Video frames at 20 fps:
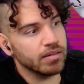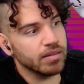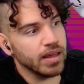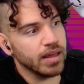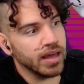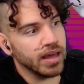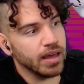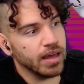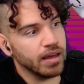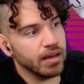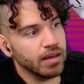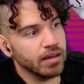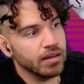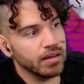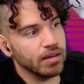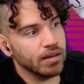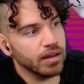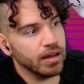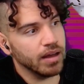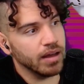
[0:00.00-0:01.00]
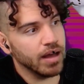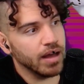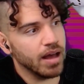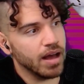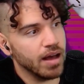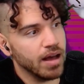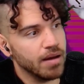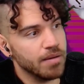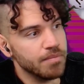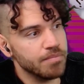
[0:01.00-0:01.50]
their
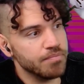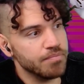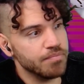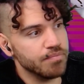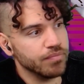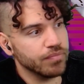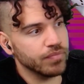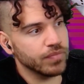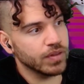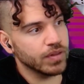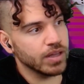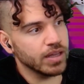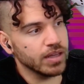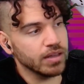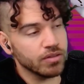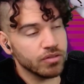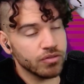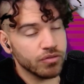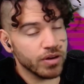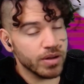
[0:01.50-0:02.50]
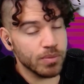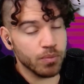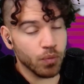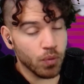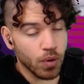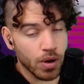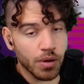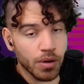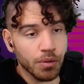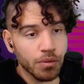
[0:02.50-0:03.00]
extreme
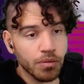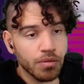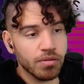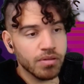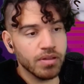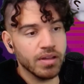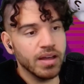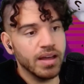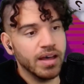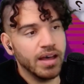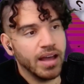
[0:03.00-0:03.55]
wealth.